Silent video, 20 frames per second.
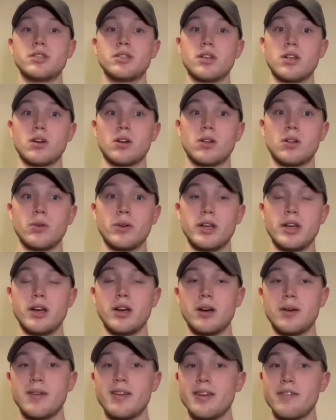I'll include
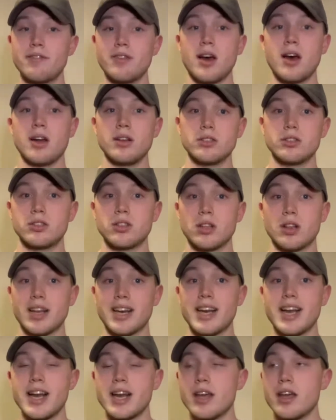here, if not I'll just look like
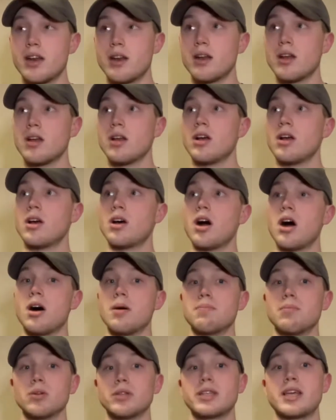an idiot,
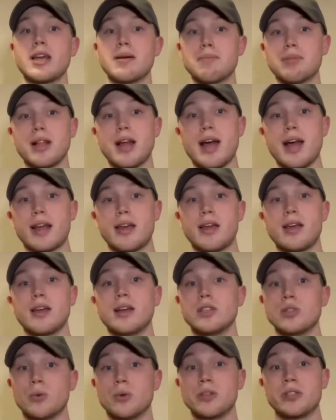multicam black
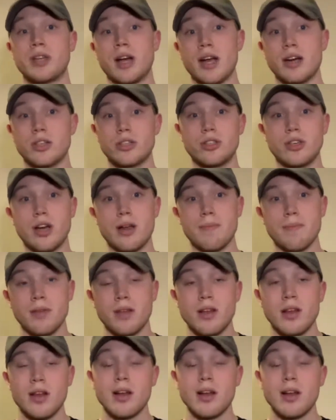as well as tiger stripe.